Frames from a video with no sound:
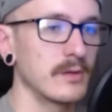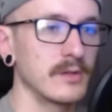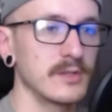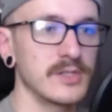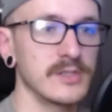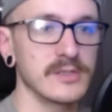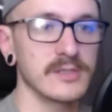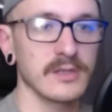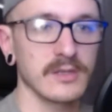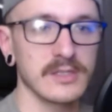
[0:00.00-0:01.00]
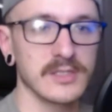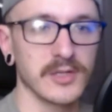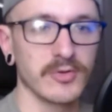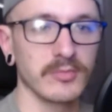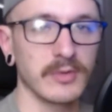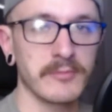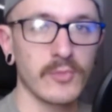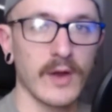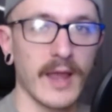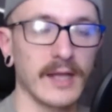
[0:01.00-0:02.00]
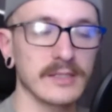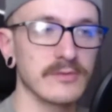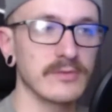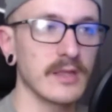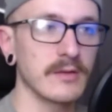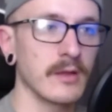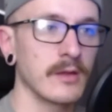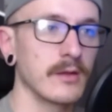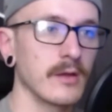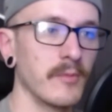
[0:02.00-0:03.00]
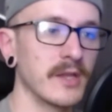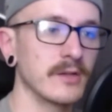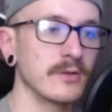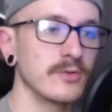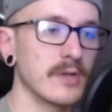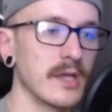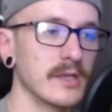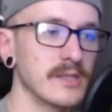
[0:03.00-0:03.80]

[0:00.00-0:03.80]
She is considerably more active than Amanda Nunes